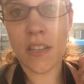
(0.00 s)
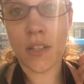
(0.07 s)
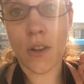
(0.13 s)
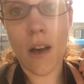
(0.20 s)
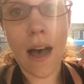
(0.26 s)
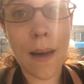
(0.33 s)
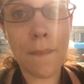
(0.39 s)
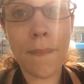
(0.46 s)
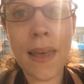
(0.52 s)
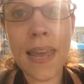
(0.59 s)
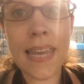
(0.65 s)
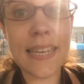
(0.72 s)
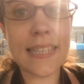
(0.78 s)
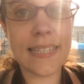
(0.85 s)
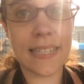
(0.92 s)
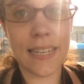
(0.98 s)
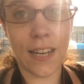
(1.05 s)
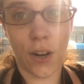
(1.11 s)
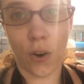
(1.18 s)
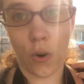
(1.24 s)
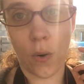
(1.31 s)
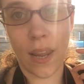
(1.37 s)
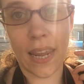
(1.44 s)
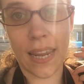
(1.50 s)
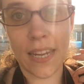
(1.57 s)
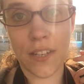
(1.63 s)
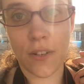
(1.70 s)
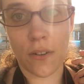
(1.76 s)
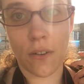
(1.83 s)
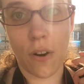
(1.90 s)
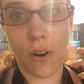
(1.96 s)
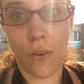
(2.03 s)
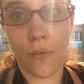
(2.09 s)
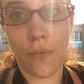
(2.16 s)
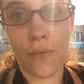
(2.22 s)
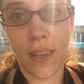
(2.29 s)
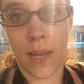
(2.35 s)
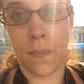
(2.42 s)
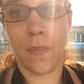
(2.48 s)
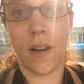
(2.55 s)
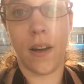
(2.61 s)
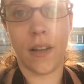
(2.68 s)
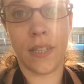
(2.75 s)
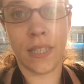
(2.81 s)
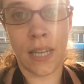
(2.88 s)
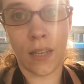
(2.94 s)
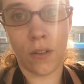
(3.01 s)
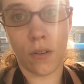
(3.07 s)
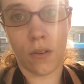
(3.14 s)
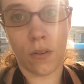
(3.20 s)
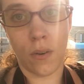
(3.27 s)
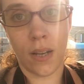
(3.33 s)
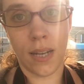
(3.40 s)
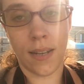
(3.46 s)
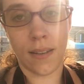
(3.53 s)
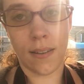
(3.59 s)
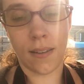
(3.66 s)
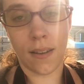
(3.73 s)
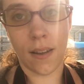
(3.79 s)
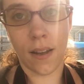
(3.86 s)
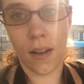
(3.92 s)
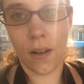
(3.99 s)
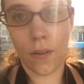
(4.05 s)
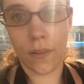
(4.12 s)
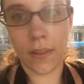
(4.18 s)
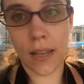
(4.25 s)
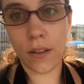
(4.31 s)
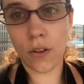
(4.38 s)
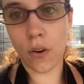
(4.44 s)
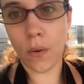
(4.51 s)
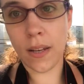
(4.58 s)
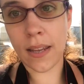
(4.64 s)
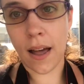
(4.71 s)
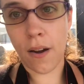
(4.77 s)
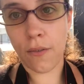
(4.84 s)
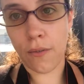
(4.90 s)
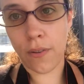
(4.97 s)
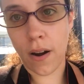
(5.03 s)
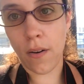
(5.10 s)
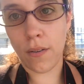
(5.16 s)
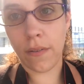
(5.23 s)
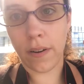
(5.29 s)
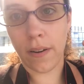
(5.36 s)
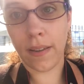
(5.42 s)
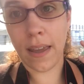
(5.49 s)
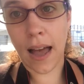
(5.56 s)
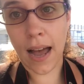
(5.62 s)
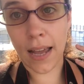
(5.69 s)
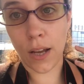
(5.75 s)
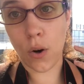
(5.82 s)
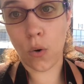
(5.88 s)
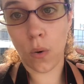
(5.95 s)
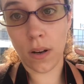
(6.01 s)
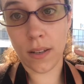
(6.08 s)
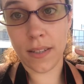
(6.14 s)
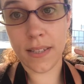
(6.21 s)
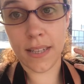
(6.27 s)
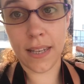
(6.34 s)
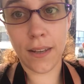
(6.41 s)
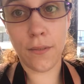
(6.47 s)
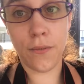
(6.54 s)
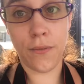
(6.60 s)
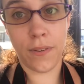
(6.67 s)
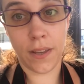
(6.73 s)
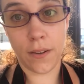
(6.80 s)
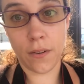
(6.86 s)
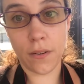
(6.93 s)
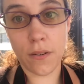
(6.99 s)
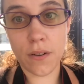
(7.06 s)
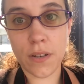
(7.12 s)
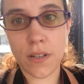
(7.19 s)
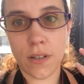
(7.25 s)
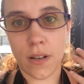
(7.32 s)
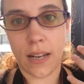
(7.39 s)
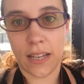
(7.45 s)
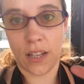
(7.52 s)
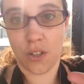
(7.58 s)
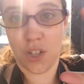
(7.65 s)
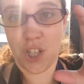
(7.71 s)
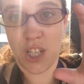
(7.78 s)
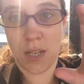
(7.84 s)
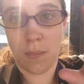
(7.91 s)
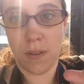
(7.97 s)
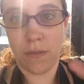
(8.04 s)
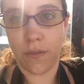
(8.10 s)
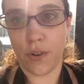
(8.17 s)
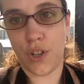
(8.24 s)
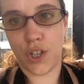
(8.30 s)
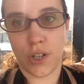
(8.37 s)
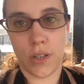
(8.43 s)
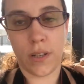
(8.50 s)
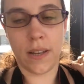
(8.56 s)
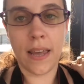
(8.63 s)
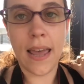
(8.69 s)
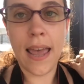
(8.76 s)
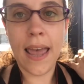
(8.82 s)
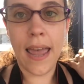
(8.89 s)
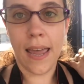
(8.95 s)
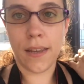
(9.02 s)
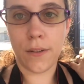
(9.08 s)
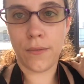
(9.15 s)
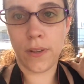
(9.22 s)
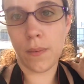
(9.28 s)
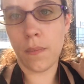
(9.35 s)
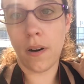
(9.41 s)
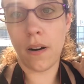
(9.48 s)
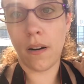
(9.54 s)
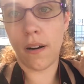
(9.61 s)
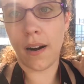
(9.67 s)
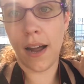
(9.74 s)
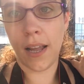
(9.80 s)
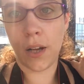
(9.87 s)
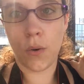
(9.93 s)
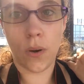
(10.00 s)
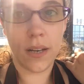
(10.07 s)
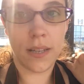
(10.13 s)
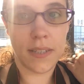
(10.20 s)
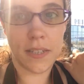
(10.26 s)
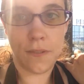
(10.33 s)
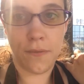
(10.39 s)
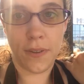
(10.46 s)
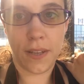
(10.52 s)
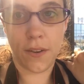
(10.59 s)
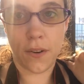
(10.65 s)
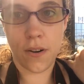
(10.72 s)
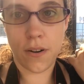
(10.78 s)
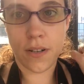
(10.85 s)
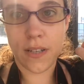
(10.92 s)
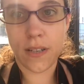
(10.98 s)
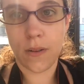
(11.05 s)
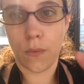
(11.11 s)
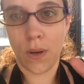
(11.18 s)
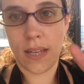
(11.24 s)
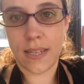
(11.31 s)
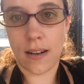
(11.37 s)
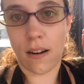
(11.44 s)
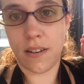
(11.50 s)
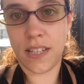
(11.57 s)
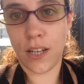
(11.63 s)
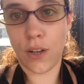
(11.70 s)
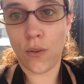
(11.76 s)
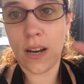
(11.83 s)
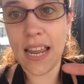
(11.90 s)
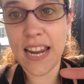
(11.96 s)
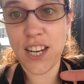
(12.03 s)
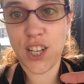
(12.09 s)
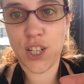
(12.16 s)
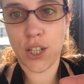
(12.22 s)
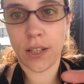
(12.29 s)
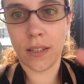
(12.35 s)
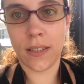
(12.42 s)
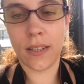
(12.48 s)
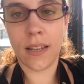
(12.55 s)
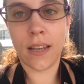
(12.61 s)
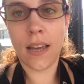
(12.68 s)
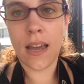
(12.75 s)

the amazing creator of Figma and Nendoroid. Nendoroid are very high quality figures, like the chibi version, and Figma are high quality figures with articulation,